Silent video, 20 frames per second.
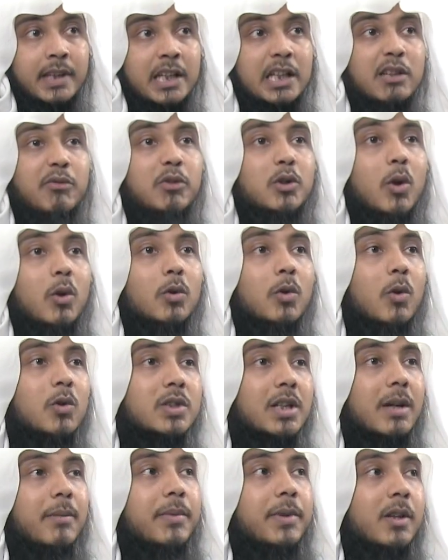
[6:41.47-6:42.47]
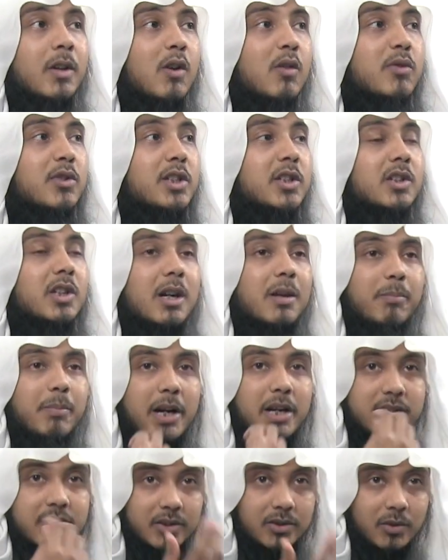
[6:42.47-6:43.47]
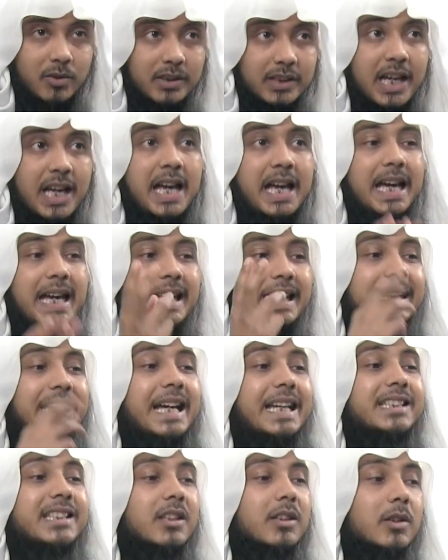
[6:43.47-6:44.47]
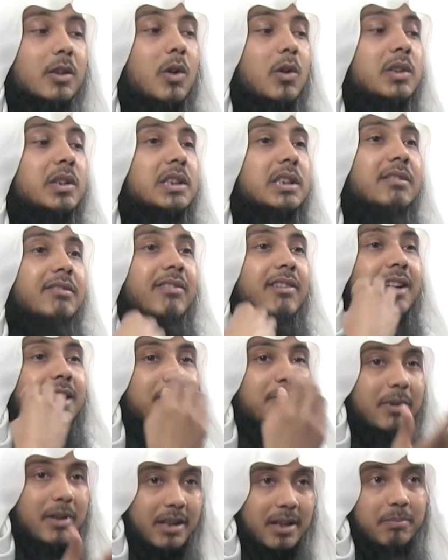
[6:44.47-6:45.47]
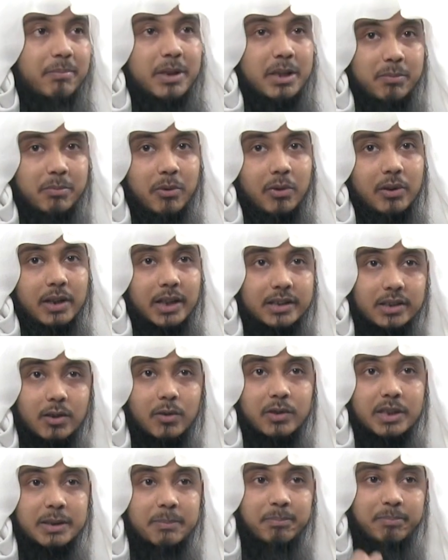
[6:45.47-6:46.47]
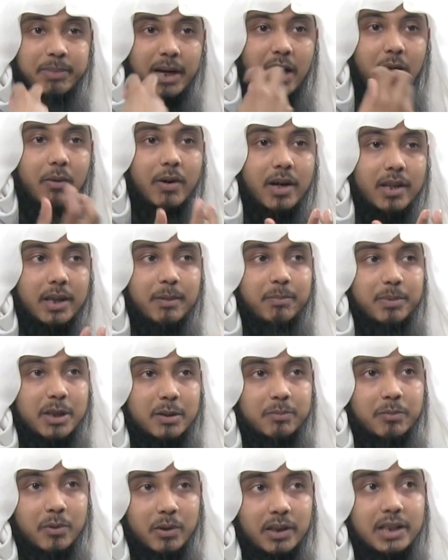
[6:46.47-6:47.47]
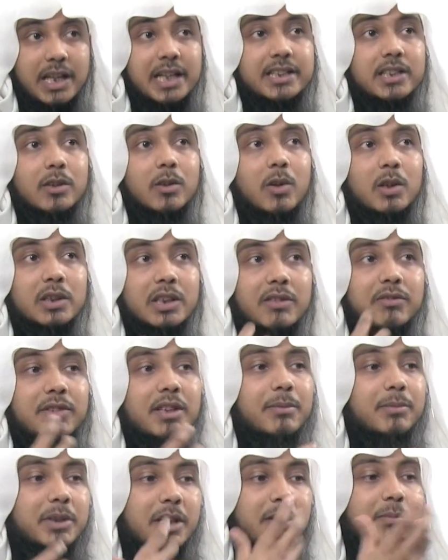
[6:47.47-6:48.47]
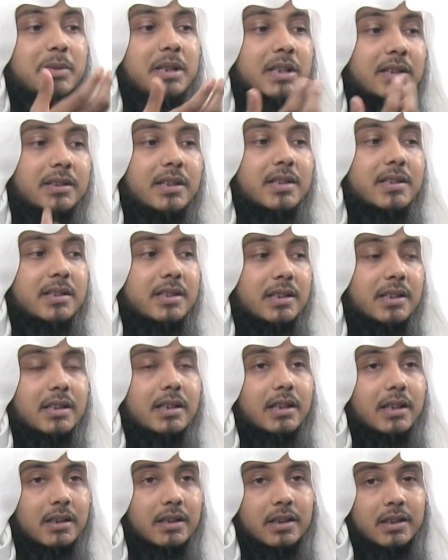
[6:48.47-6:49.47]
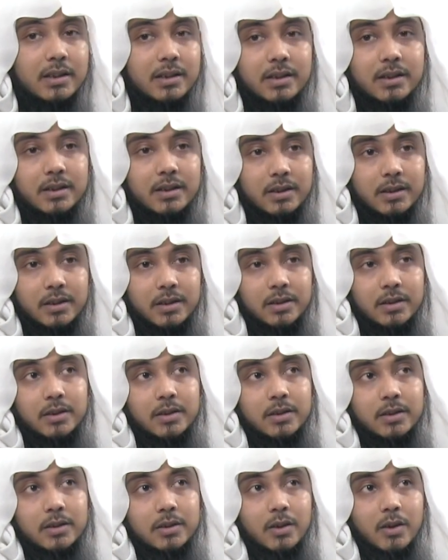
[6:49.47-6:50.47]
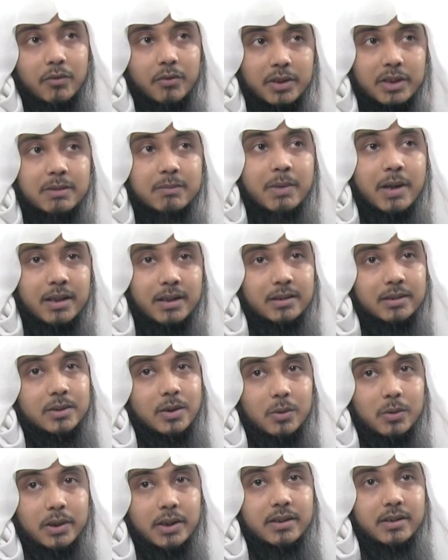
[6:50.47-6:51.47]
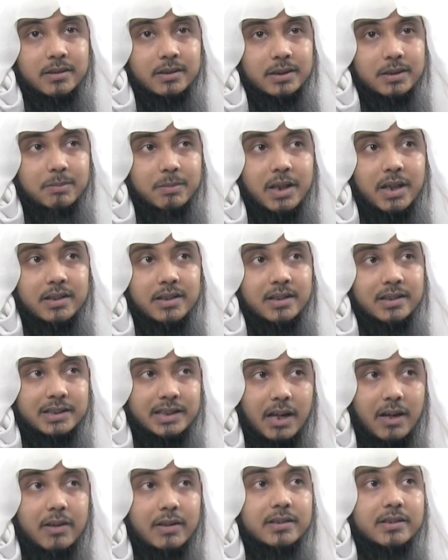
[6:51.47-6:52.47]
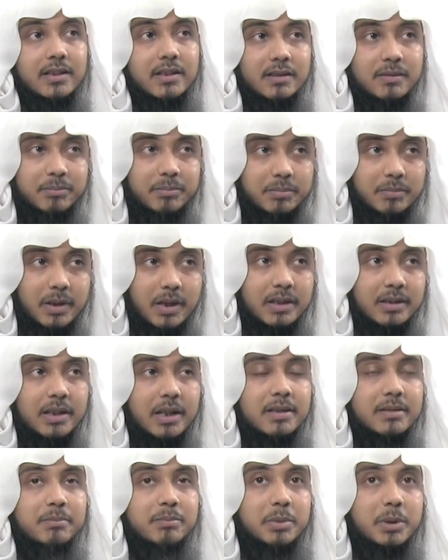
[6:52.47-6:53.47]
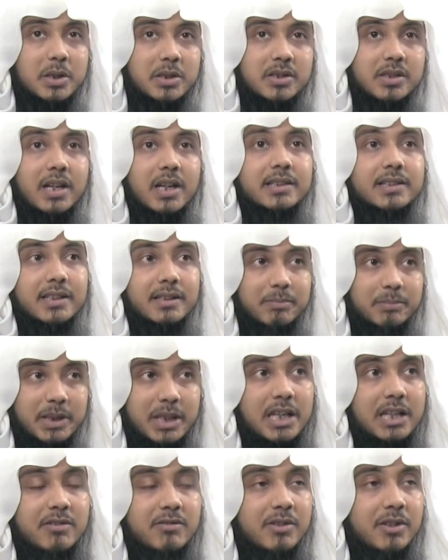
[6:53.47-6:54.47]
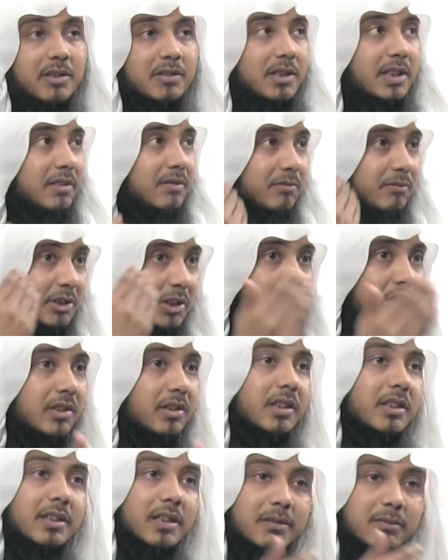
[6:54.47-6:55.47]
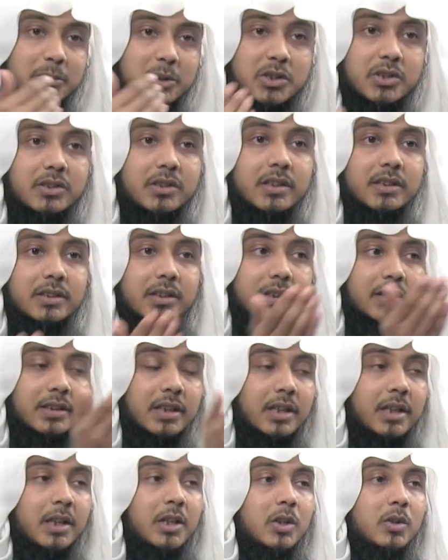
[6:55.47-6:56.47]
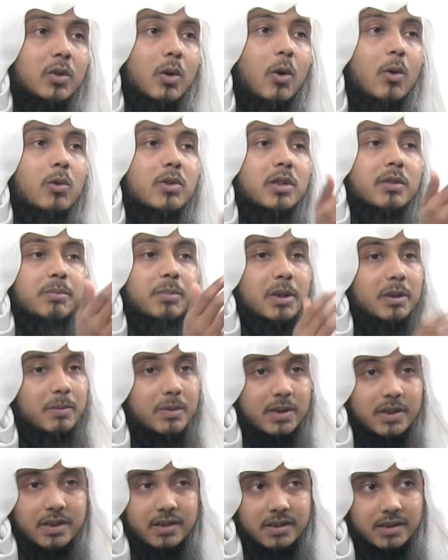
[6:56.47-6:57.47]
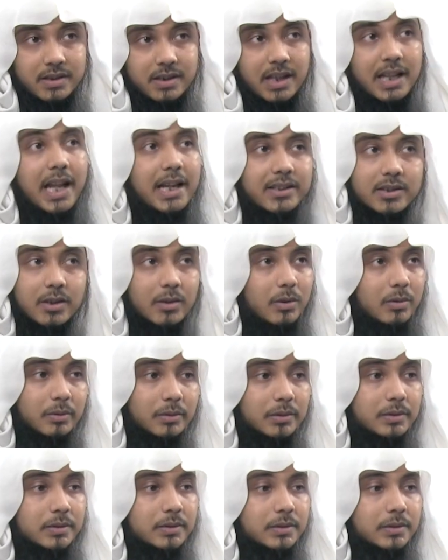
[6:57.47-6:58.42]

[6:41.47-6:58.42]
If you don't know something, obviously you can't pass it on, let alone develop other people, let alone empower other people, let alone give them tarbiyah and tazkiyah, iman and tawheed and ibadah and character and personality and behavior and then vision and then mission and then goals and purposes, let alone.